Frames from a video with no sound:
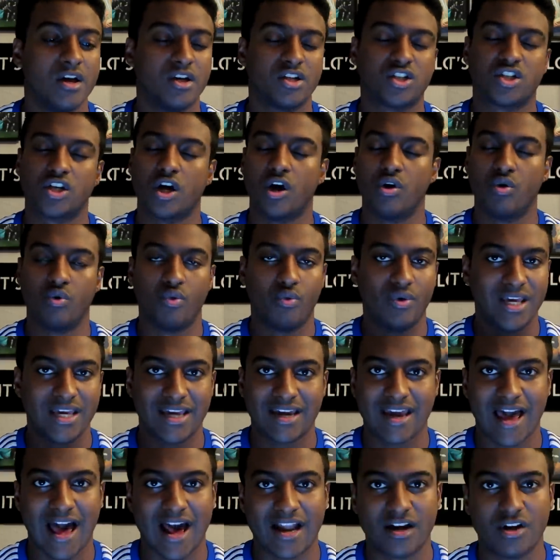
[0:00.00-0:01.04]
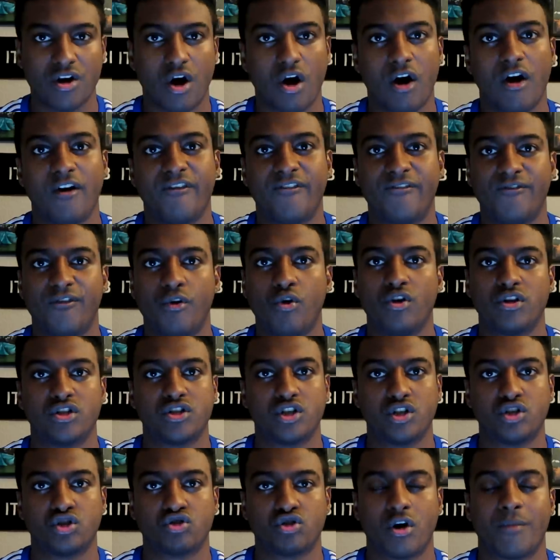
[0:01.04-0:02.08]
So we cannot afford
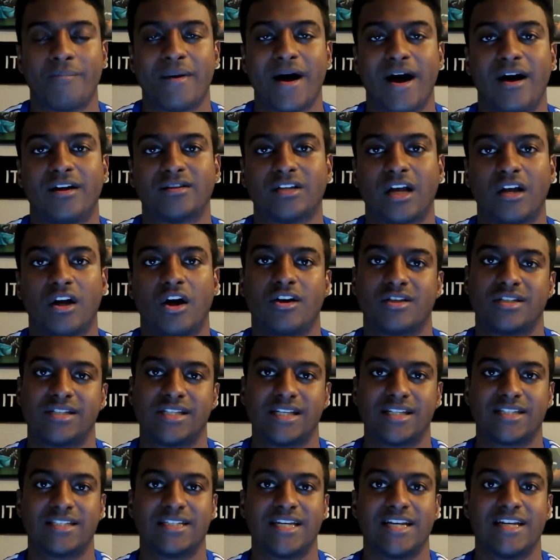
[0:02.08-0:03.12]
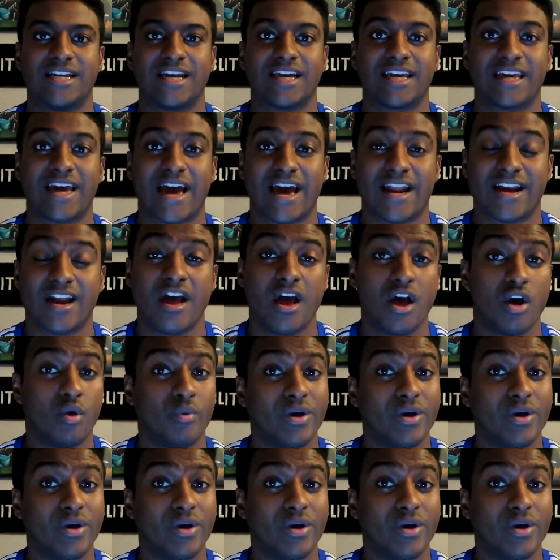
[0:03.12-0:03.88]
to drop out the last 16 again.